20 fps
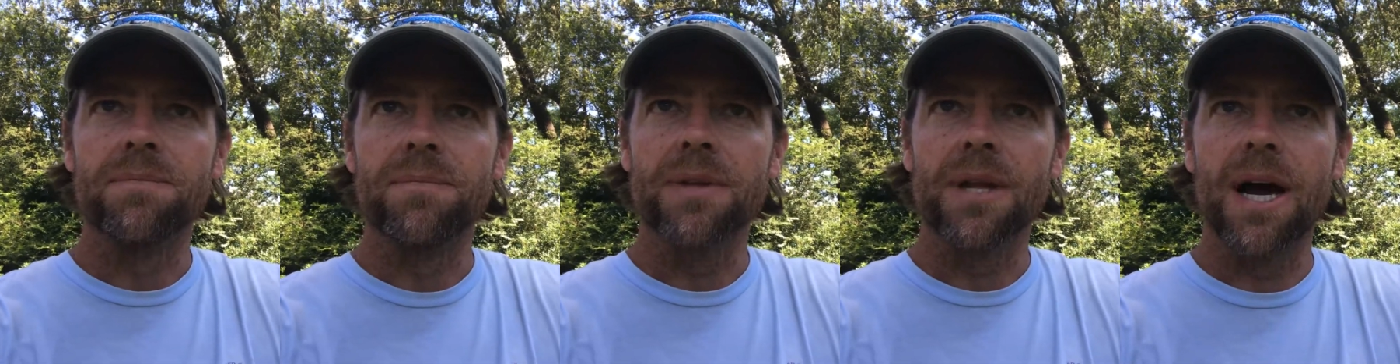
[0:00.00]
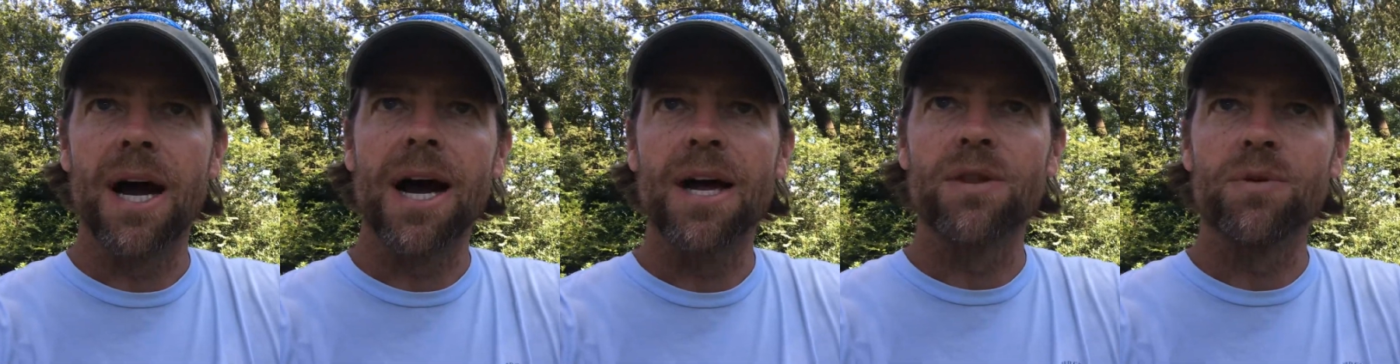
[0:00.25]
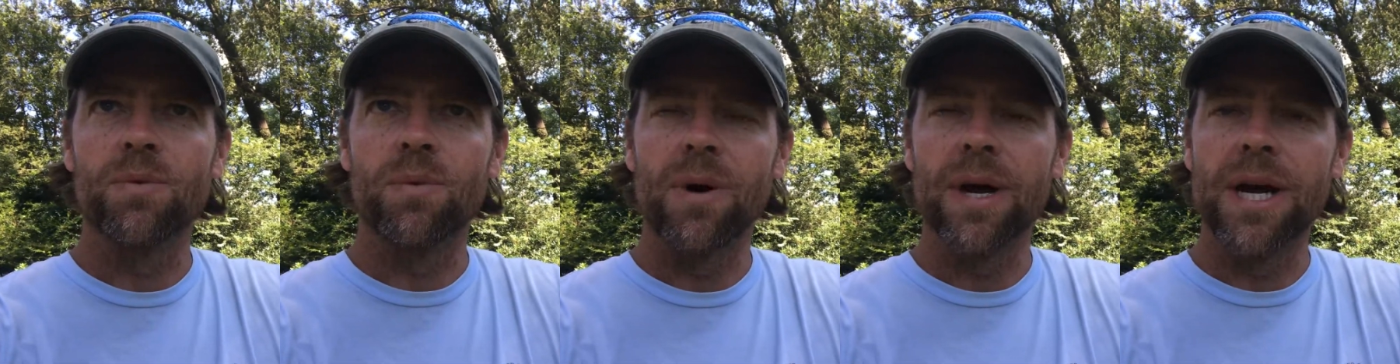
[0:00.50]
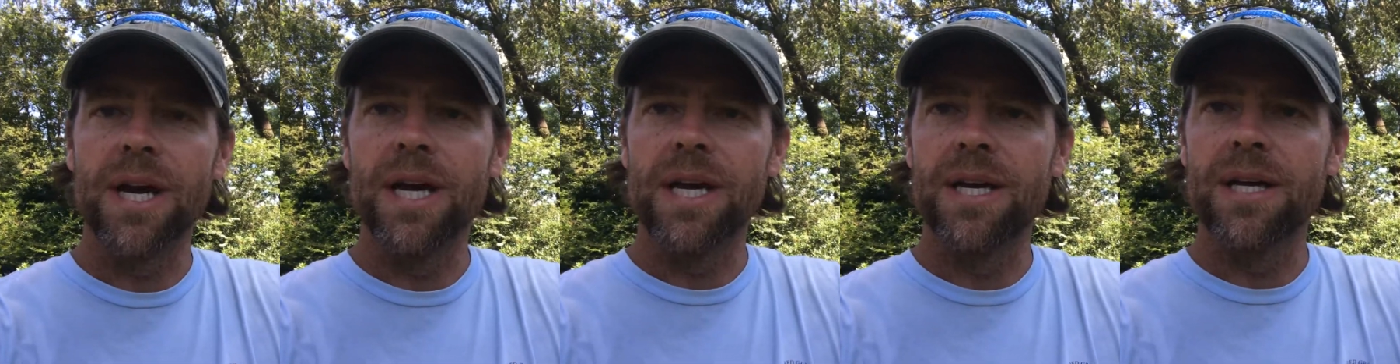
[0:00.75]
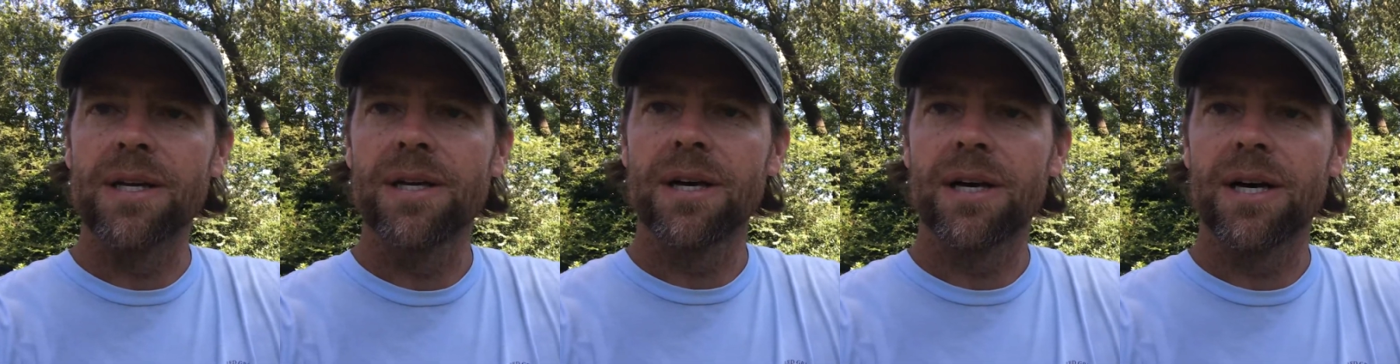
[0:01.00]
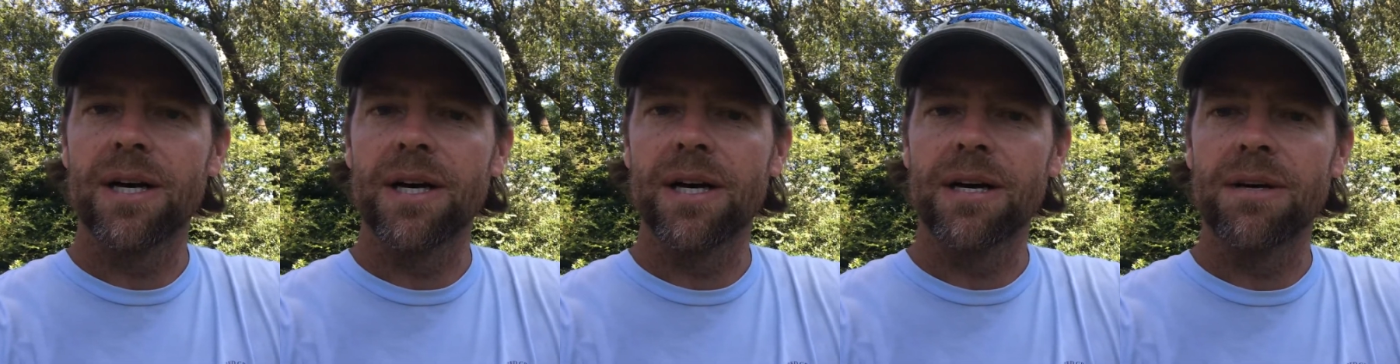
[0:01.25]
Either way,
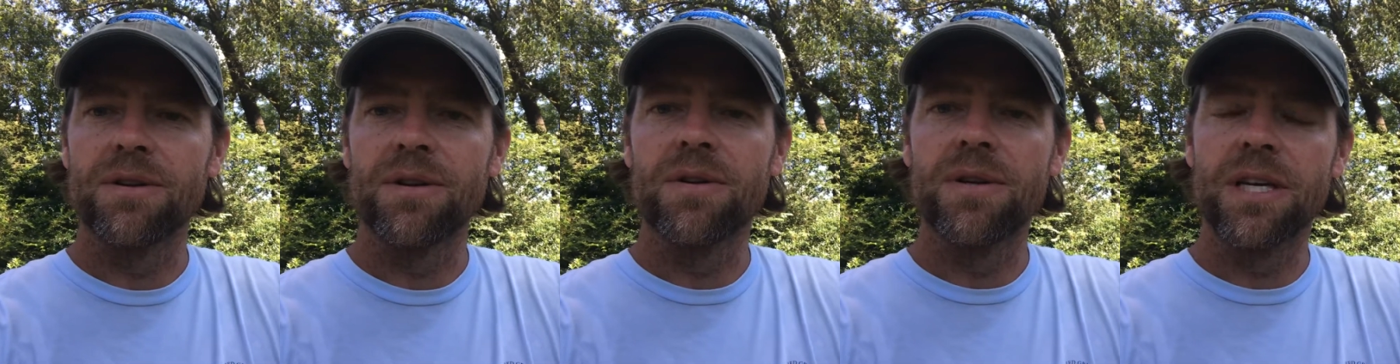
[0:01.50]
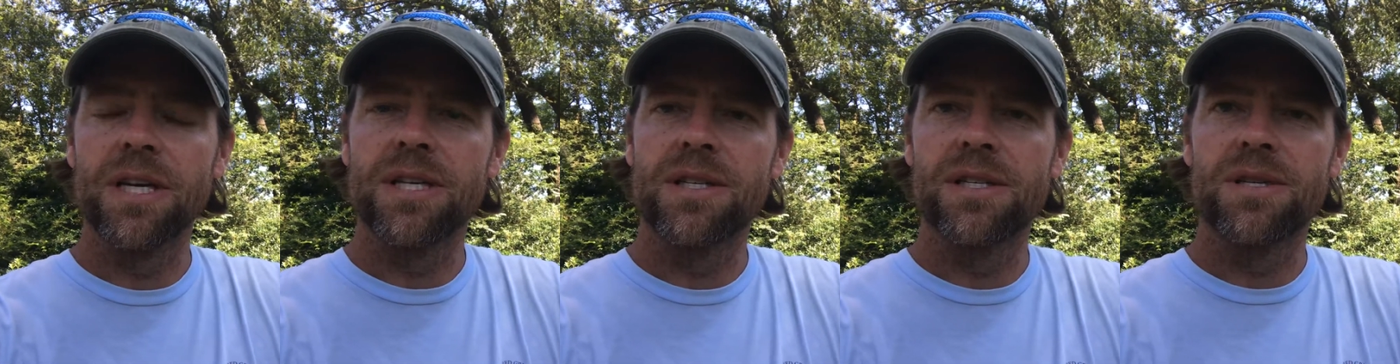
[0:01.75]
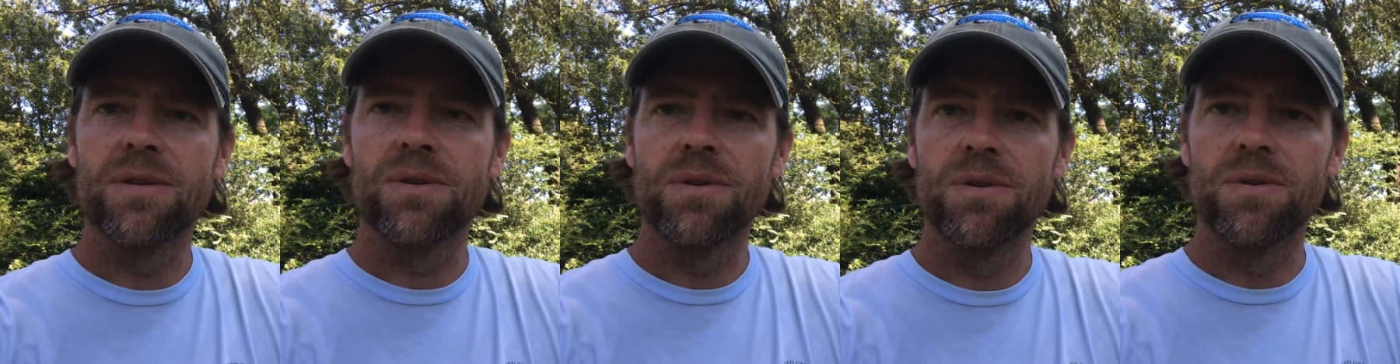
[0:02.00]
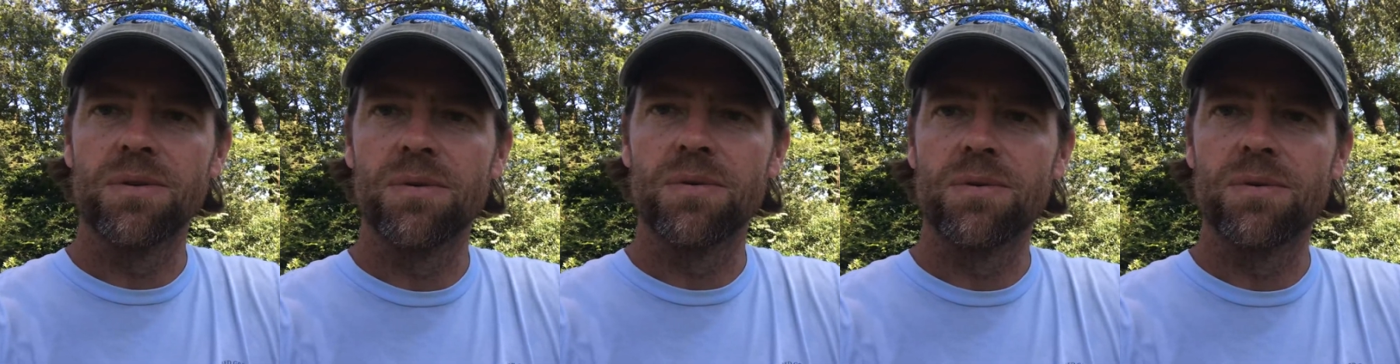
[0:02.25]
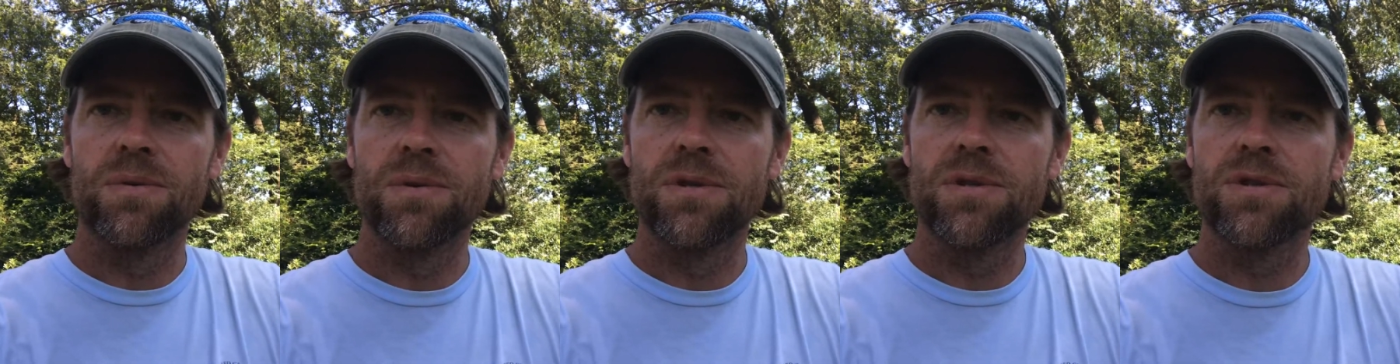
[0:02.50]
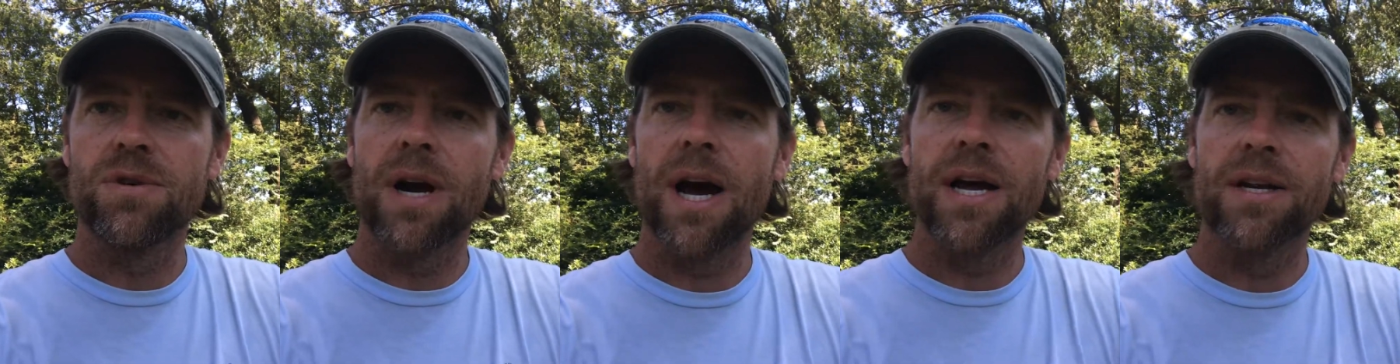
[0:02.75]
you need to
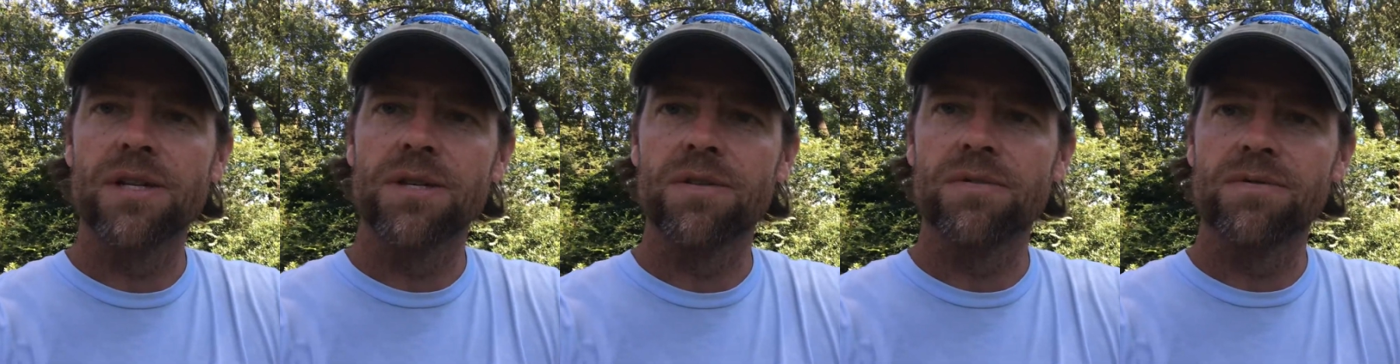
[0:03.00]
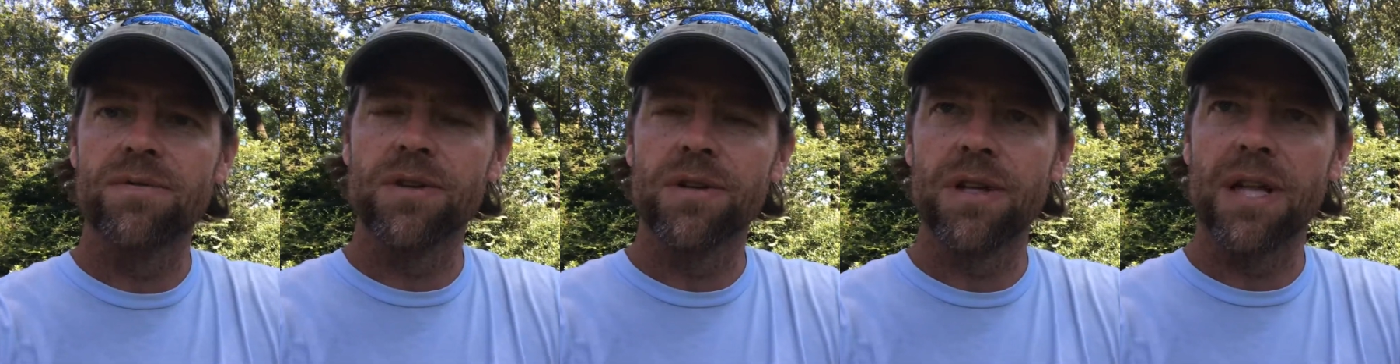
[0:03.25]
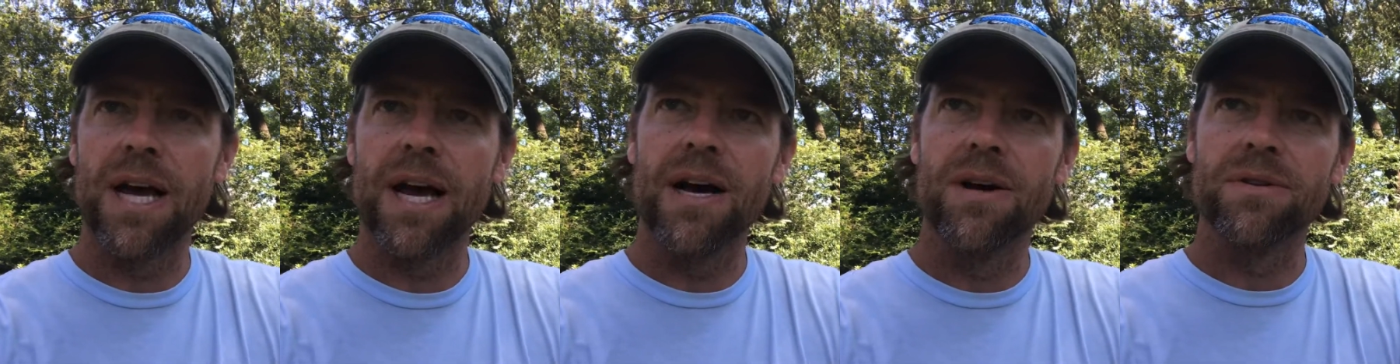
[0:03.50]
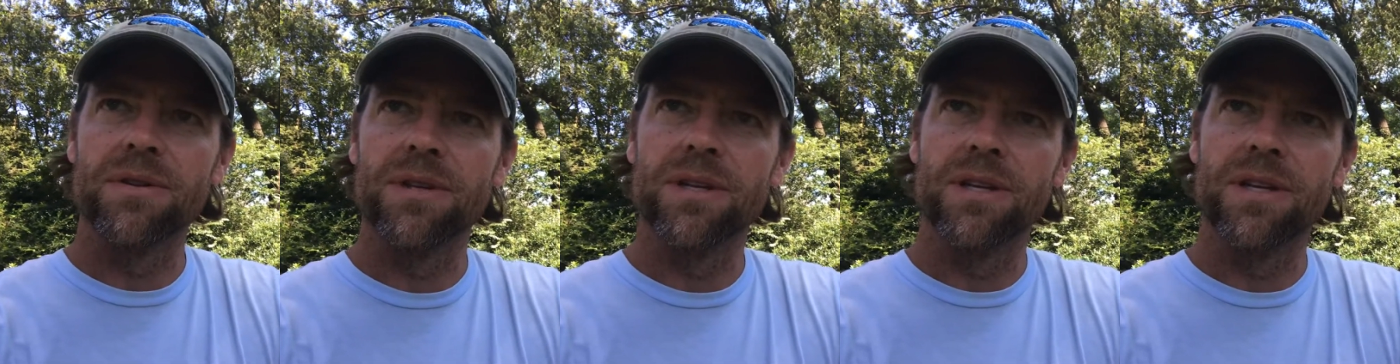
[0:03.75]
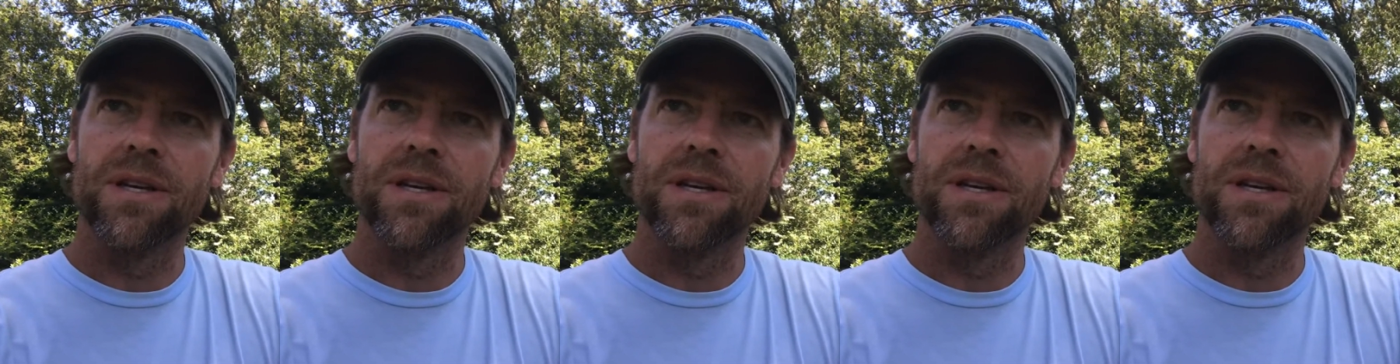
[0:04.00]
try to fill out